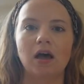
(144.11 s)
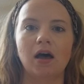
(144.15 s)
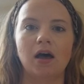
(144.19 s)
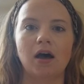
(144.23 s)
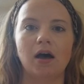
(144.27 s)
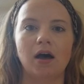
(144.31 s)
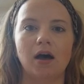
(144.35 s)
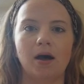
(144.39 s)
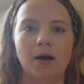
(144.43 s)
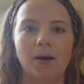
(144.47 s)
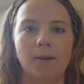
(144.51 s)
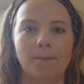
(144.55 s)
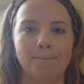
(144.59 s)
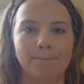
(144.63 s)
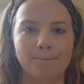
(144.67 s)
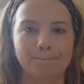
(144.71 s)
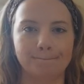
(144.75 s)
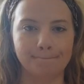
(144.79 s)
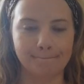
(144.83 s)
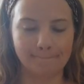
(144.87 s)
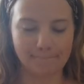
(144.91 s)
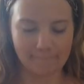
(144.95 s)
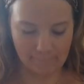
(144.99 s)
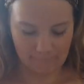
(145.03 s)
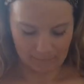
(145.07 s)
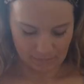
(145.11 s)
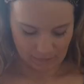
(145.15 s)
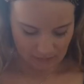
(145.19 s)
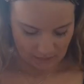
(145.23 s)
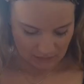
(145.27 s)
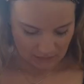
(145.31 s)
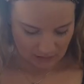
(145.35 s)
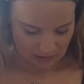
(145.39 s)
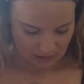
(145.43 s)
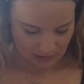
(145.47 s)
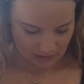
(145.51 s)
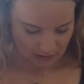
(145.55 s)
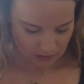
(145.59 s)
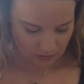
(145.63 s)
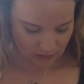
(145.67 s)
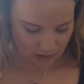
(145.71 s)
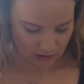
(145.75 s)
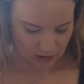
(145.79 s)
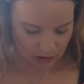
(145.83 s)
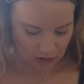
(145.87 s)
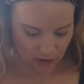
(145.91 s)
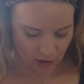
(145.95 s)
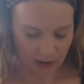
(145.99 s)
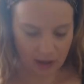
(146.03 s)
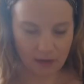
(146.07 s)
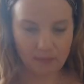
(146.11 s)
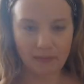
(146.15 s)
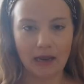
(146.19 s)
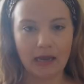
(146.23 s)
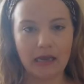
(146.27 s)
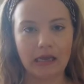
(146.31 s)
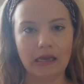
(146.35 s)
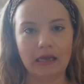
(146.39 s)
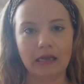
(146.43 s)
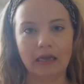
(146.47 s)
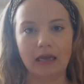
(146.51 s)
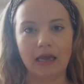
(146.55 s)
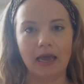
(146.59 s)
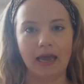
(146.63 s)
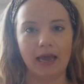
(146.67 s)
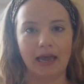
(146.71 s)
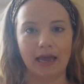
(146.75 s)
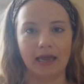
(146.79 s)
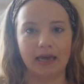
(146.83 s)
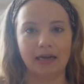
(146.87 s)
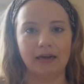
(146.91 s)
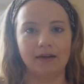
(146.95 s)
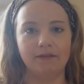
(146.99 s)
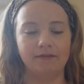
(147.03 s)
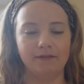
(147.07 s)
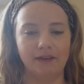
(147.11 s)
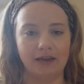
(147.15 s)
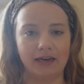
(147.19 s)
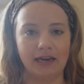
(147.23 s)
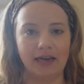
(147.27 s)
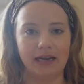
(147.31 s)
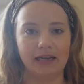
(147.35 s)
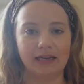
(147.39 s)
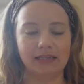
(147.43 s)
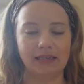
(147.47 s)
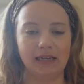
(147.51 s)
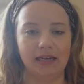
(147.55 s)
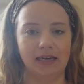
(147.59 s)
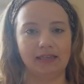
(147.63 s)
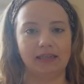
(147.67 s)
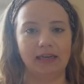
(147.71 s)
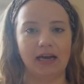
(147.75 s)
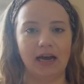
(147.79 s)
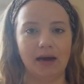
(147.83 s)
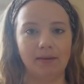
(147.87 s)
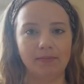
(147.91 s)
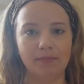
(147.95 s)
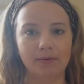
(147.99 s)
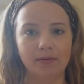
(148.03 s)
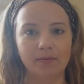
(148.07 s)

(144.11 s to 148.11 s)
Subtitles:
So I started making a V-neck tank top,